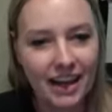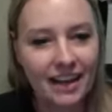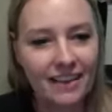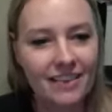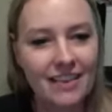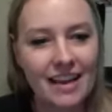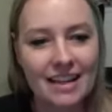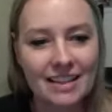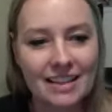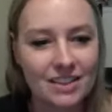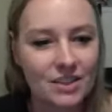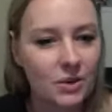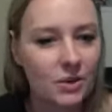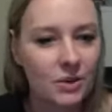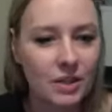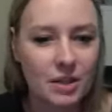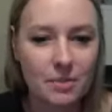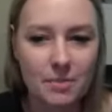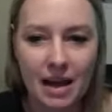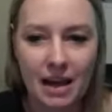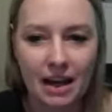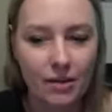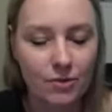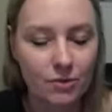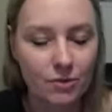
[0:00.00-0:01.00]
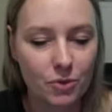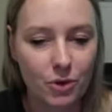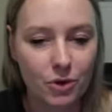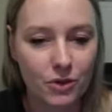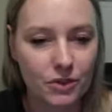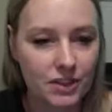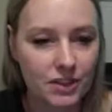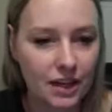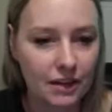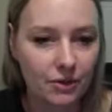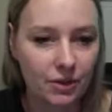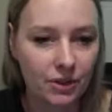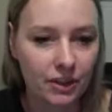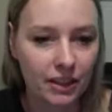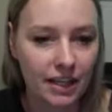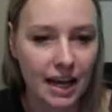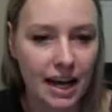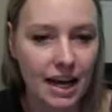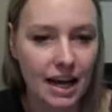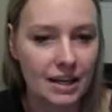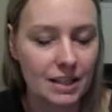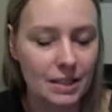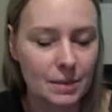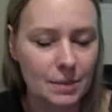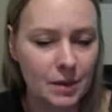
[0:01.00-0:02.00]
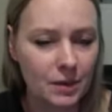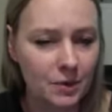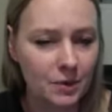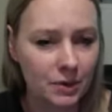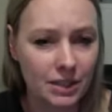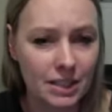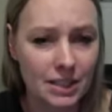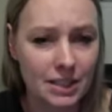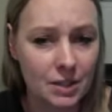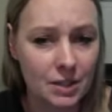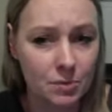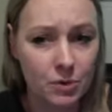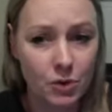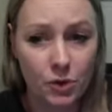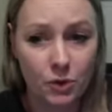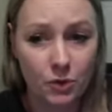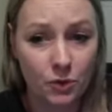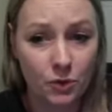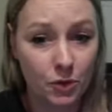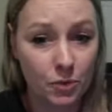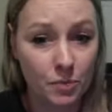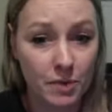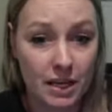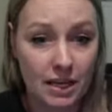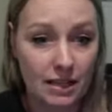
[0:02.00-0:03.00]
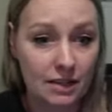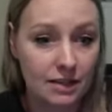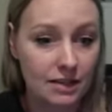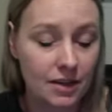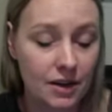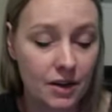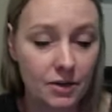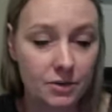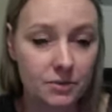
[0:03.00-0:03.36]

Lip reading: and that's the only back and forths I've really had. It's been really smooth for me. So.